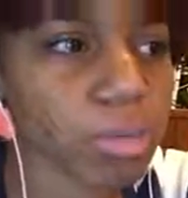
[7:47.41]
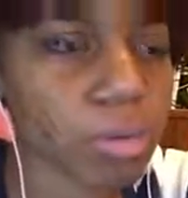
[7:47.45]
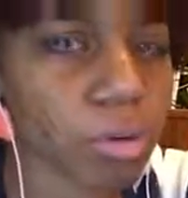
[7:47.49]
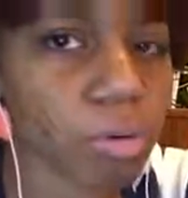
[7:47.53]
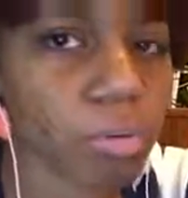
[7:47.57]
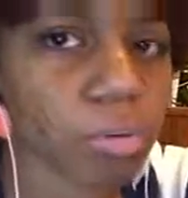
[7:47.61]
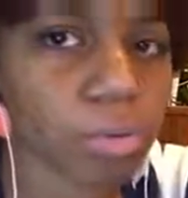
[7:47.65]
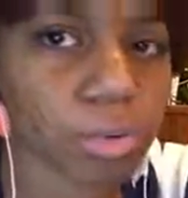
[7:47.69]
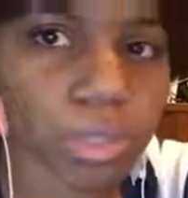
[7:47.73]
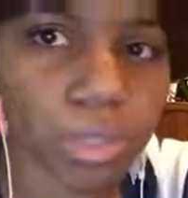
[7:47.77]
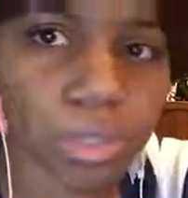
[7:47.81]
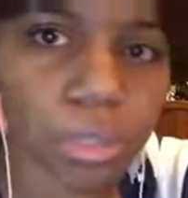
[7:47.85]

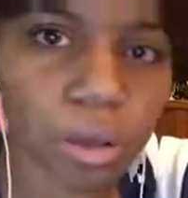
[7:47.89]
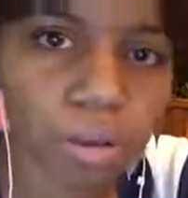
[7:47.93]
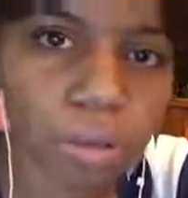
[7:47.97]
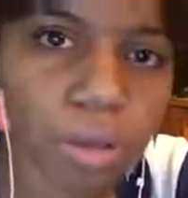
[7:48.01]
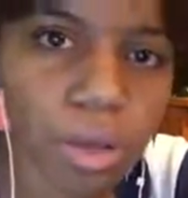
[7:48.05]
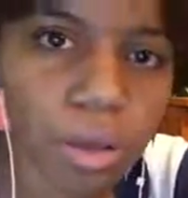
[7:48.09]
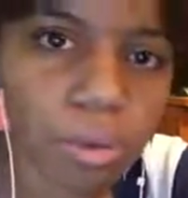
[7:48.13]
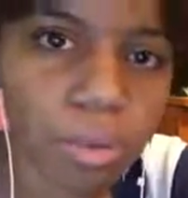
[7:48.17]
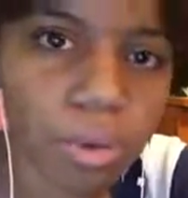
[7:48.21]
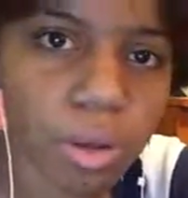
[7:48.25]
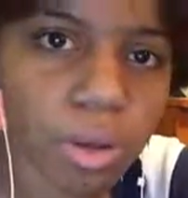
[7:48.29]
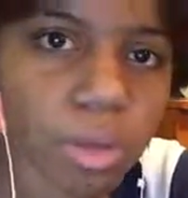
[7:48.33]
don't really know
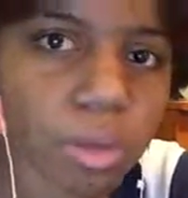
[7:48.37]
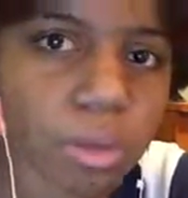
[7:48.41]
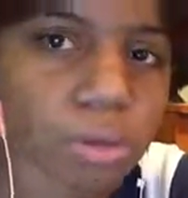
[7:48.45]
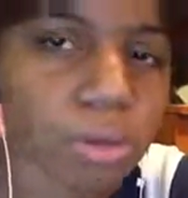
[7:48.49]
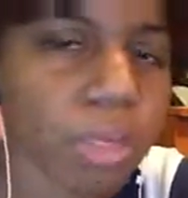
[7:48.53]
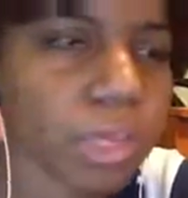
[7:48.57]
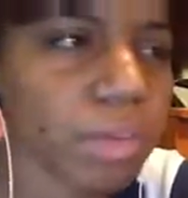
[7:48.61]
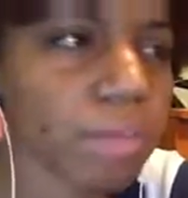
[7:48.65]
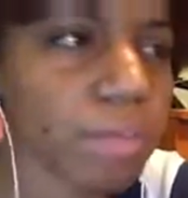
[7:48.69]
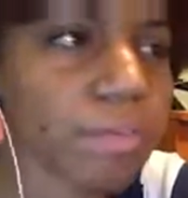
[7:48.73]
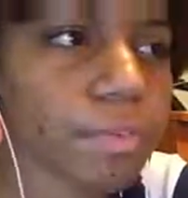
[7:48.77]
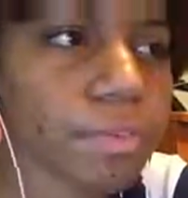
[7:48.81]
that well,
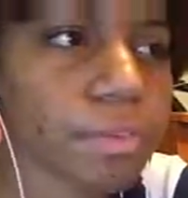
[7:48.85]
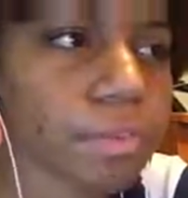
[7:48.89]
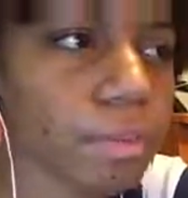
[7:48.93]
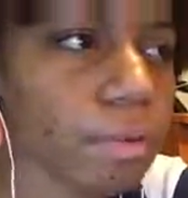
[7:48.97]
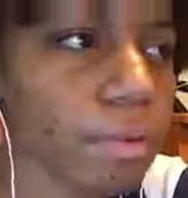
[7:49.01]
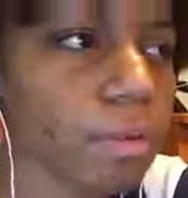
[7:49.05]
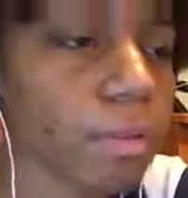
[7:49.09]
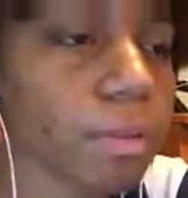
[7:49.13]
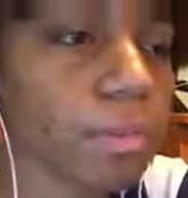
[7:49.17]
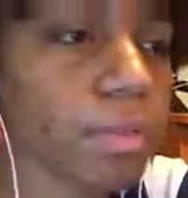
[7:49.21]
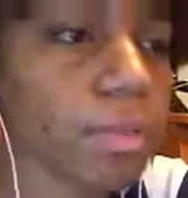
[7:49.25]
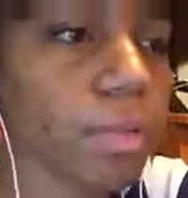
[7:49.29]
or even if you
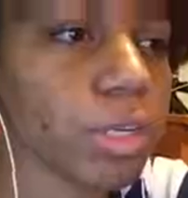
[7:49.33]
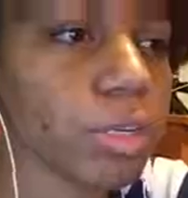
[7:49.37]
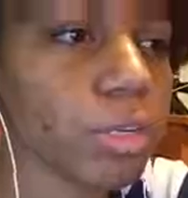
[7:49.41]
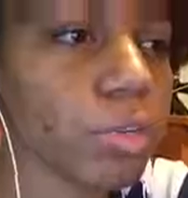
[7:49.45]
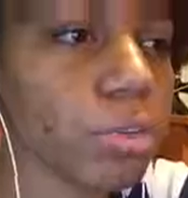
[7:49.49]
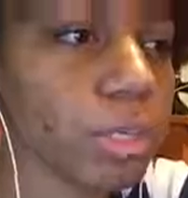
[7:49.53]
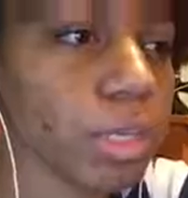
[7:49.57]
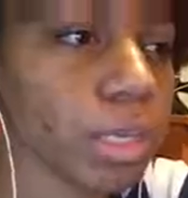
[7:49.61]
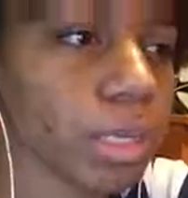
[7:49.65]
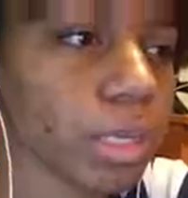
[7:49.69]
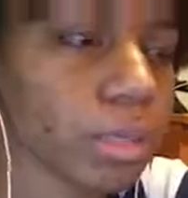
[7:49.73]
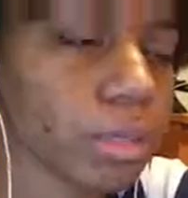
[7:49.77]
know them
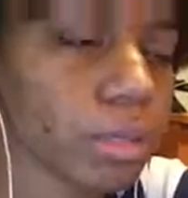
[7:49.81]
and